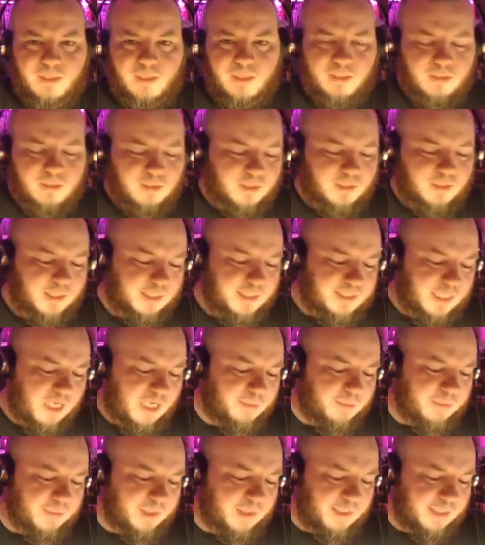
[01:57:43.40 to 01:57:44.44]
Look at his
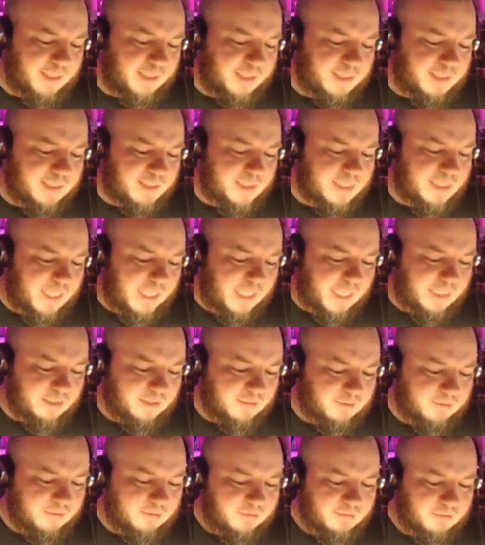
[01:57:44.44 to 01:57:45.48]
armor, look at his skin.
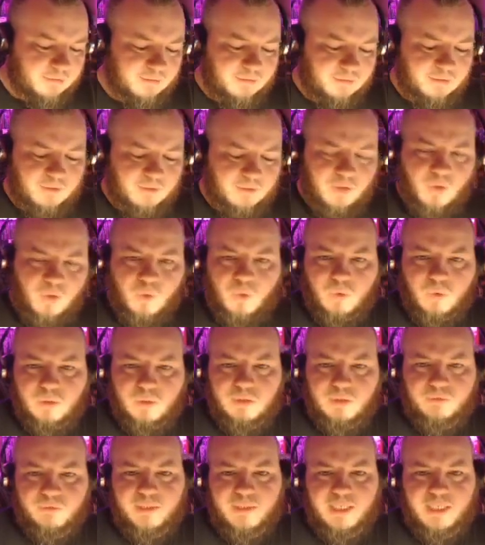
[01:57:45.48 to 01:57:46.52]
All
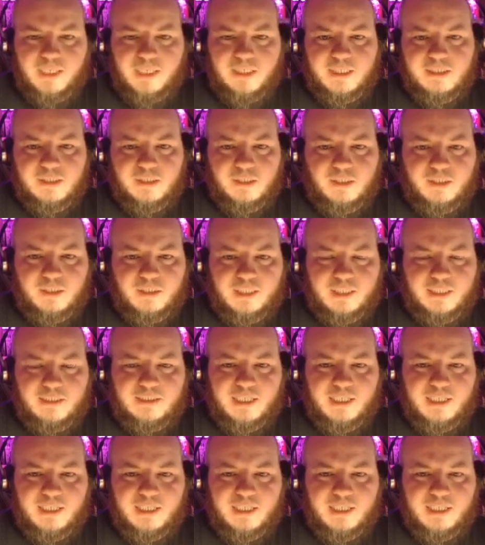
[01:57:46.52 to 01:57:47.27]
of this has got that